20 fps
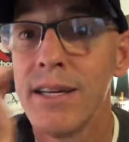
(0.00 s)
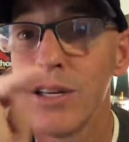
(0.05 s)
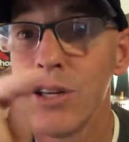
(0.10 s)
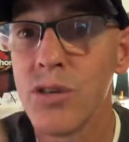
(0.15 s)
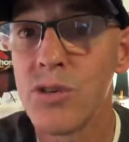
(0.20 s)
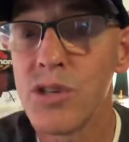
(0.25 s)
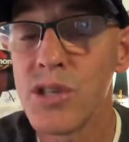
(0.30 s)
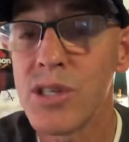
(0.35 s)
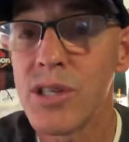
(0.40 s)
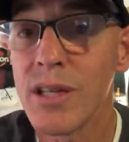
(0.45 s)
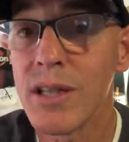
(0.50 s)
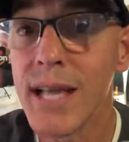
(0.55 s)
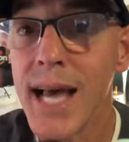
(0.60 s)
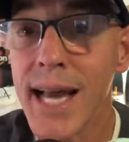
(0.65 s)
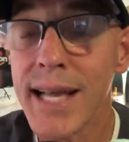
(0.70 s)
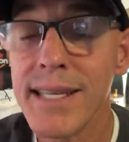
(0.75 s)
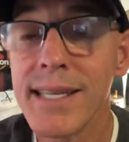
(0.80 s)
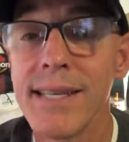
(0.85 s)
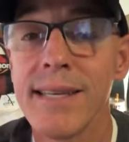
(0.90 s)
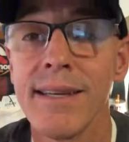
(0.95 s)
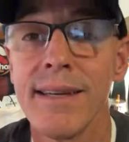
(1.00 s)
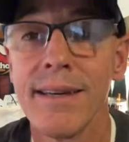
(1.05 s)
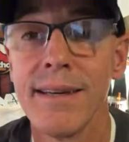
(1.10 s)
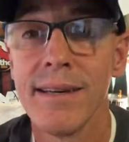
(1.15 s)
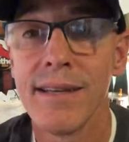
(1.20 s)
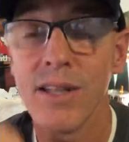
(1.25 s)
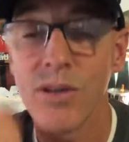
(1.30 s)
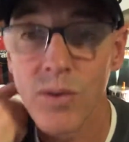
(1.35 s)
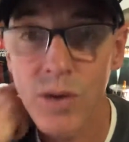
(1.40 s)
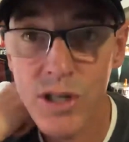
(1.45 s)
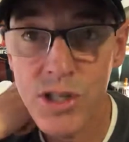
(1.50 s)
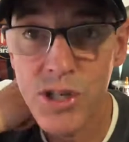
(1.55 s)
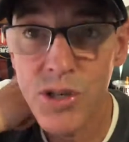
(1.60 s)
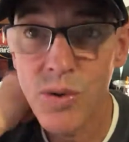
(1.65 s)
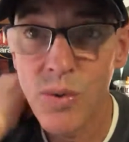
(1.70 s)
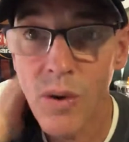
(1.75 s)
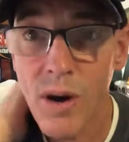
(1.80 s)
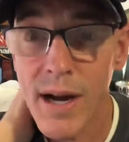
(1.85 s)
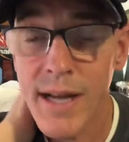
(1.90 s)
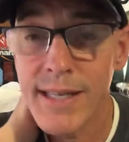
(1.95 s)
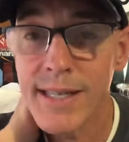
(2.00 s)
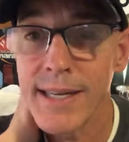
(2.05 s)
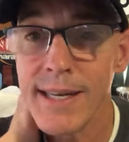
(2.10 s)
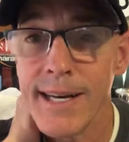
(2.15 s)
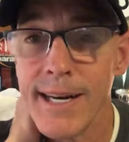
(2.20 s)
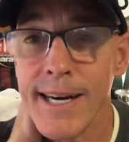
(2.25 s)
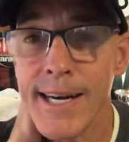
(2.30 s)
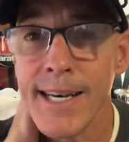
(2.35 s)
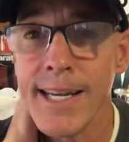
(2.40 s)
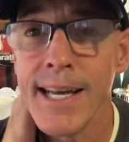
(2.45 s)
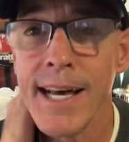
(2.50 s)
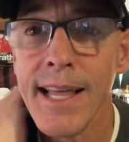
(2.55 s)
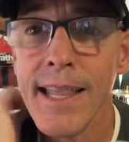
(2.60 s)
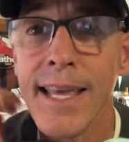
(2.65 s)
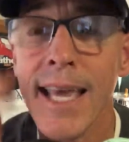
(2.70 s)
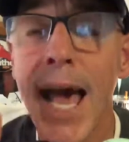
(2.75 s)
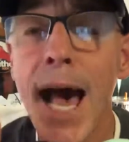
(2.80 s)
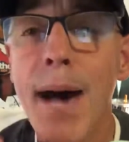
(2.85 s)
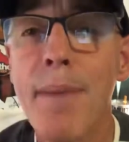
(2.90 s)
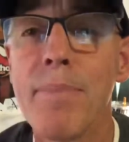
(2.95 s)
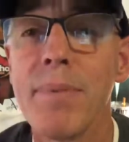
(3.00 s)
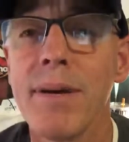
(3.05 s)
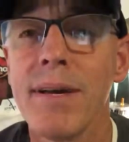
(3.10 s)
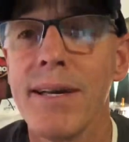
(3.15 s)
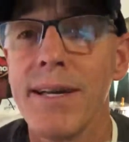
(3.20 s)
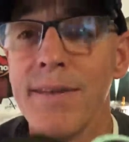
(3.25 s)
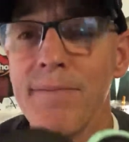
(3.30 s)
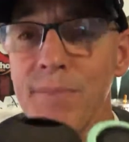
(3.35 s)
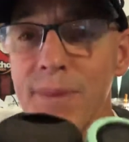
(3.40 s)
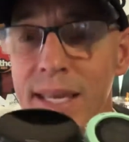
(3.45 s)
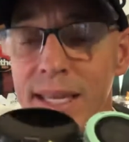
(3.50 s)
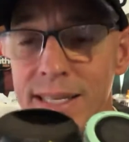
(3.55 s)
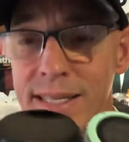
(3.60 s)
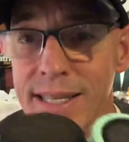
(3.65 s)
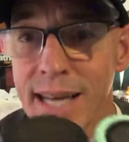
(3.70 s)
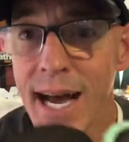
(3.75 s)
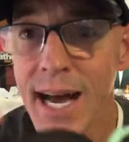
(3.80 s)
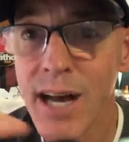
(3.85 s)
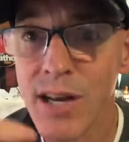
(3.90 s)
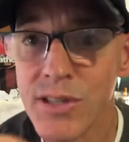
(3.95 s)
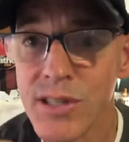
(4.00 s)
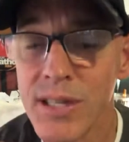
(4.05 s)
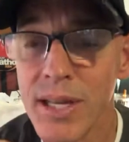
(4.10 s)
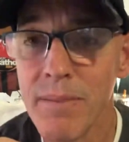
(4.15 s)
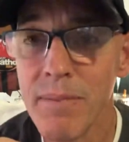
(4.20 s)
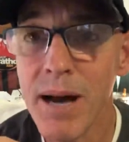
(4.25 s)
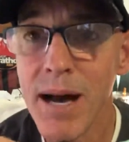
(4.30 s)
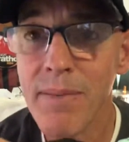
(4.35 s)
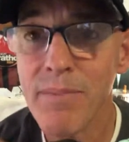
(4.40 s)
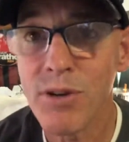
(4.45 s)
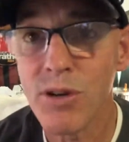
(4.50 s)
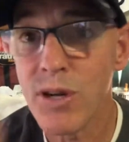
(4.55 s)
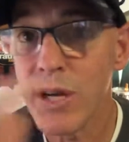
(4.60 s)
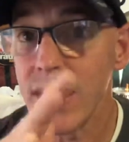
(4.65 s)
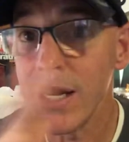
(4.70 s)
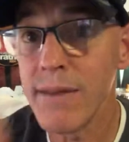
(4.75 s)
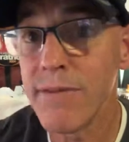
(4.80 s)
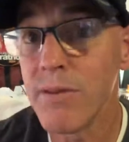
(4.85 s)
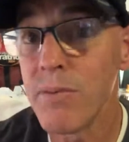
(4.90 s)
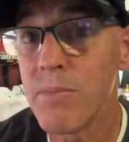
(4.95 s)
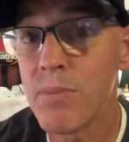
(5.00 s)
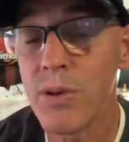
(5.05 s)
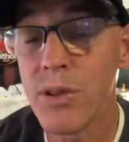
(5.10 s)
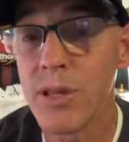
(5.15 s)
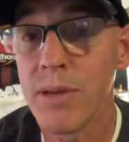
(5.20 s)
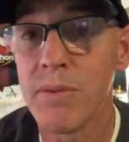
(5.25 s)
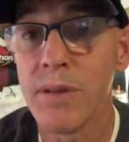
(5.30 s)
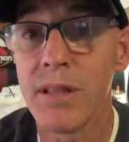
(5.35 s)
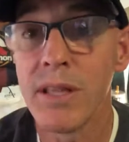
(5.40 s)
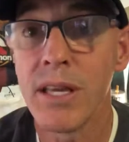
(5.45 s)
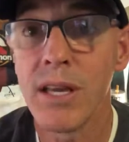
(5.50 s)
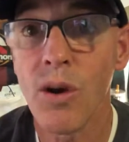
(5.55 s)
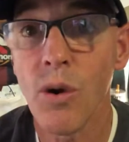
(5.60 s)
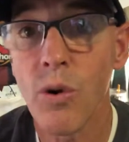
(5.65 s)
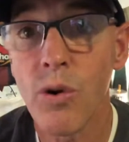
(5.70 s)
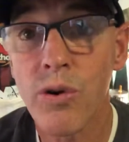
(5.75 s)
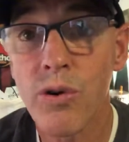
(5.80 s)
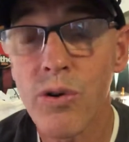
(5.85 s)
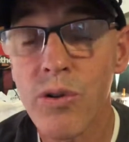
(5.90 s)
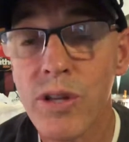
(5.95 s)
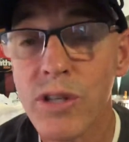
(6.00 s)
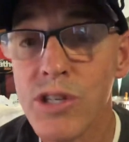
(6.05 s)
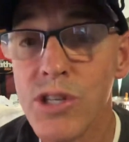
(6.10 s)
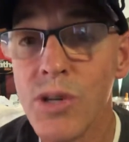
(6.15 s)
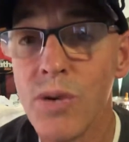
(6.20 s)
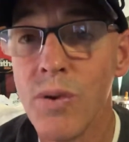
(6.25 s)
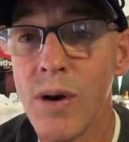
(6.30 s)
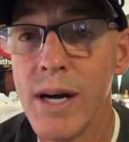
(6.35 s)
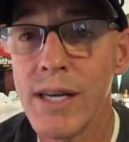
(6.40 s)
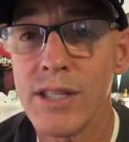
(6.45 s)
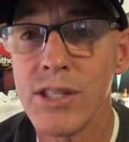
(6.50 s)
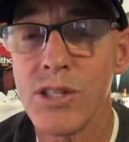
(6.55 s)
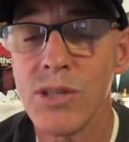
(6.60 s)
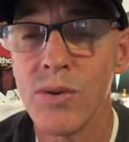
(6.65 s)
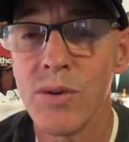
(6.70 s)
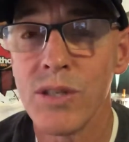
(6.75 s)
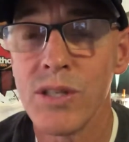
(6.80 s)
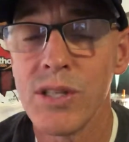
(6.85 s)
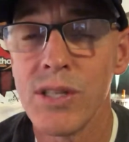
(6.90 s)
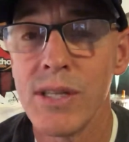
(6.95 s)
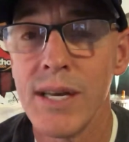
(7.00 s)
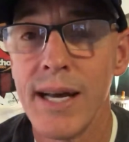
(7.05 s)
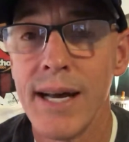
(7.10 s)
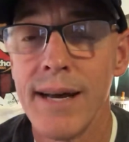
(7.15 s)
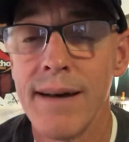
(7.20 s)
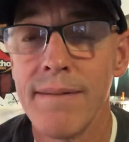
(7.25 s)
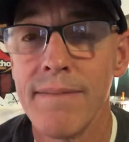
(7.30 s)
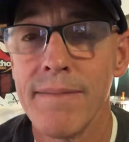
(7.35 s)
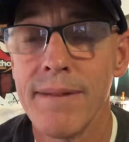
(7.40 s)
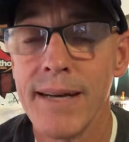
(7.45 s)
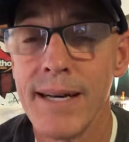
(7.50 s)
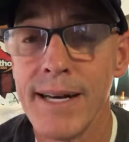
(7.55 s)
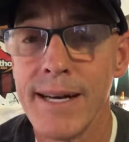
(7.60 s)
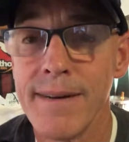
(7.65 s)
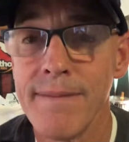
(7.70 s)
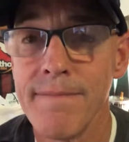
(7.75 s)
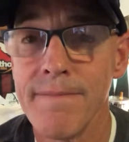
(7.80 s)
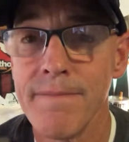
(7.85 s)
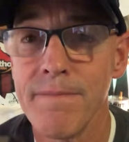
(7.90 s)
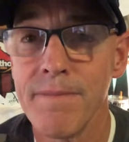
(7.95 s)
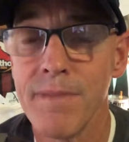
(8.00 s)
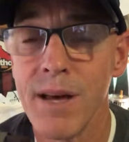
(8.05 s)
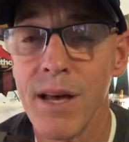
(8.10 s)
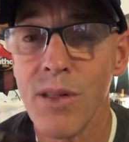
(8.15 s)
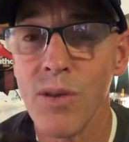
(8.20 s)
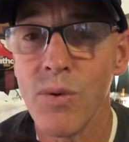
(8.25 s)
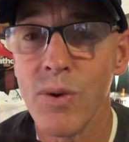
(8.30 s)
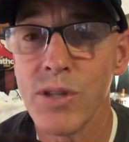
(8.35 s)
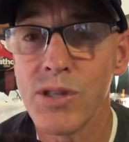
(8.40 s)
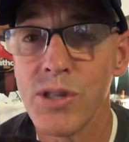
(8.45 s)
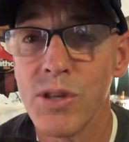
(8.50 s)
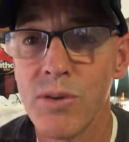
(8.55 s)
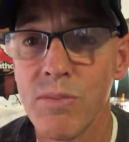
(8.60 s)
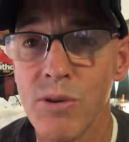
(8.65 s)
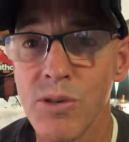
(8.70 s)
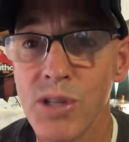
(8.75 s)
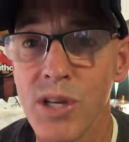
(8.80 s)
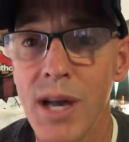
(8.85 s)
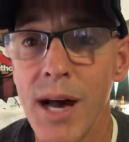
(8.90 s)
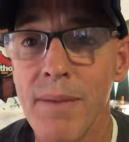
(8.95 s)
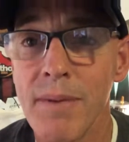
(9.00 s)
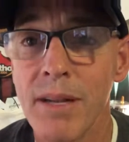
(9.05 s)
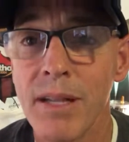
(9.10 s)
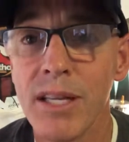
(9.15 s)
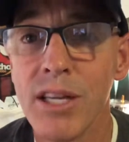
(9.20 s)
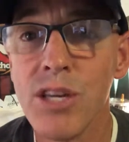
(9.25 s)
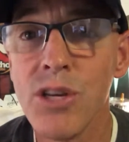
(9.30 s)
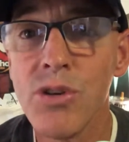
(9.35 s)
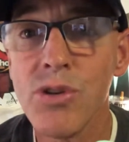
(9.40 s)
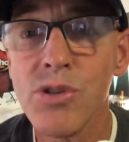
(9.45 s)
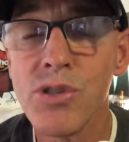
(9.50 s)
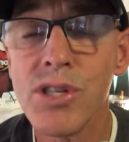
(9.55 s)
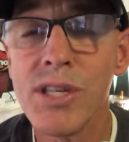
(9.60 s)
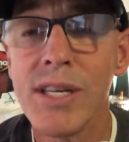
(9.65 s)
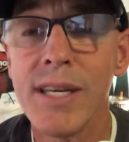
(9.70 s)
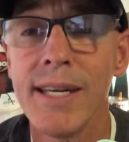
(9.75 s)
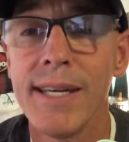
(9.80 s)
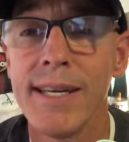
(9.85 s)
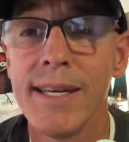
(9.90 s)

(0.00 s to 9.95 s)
You select the ones you want on the app. It dials them up. You can even put them in the order that you want. So it's the ones that are most commonly used.